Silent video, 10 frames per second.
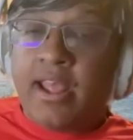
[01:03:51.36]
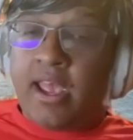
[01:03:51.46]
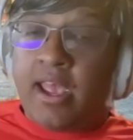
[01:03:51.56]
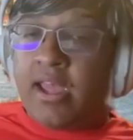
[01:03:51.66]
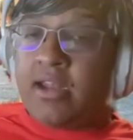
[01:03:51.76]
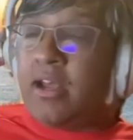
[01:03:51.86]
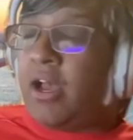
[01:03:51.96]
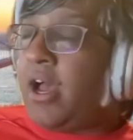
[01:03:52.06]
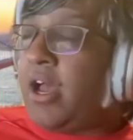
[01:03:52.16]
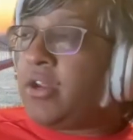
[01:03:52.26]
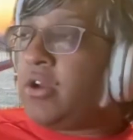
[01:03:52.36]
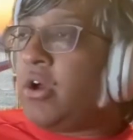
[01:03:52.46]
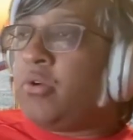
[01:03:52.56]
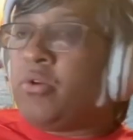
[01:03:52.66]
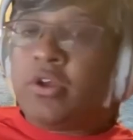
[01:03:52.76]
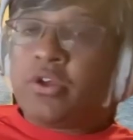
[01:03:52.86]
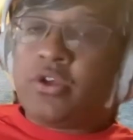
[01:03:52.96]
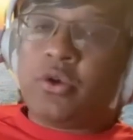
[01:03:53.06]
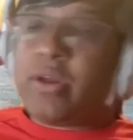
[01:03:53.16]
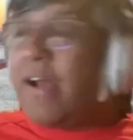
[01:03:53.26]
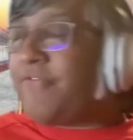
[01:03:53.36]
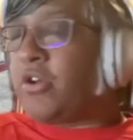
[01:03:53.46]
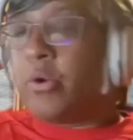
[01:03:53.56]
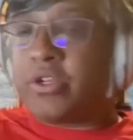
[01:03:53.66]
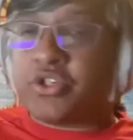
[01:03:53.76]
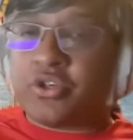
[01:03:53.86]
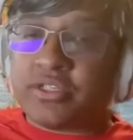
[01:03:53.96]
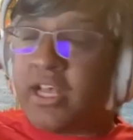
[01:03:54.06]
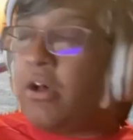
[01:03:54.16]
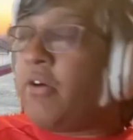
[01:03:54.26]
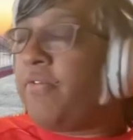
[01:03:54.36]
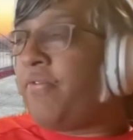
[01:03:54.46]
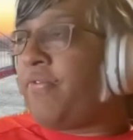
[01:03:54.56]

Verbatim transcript: and, you don't have to notice yourself.